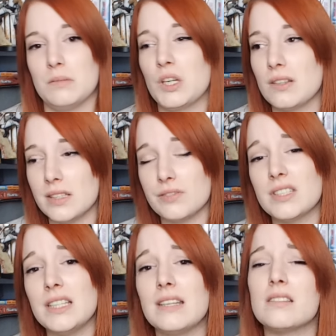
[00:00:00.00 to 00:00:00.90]
because I've
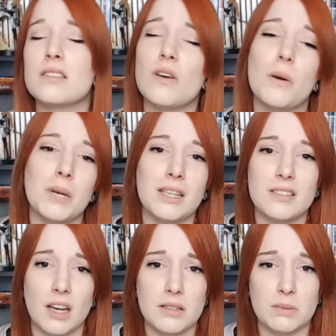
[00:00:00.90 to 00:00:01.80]
seen it so many
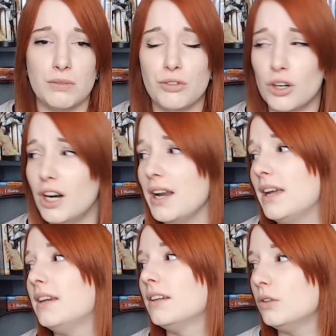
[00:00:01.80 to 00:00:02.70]
times before,
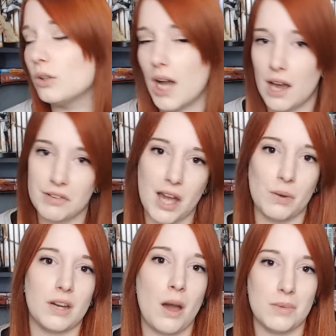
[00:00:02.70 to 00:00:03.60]
and you don't have that
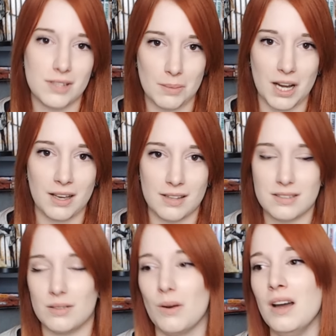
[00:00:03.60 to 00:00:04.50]
with Kamisama Kiss,
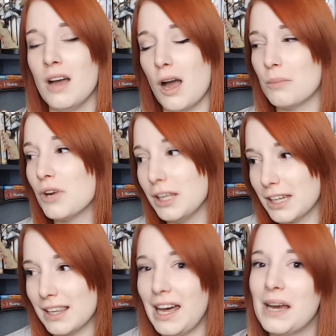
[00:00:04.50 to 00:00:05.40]
so I'm
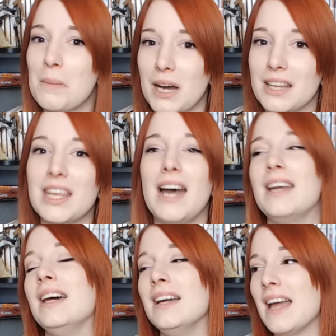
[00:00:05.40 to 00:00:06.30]
really glad about that.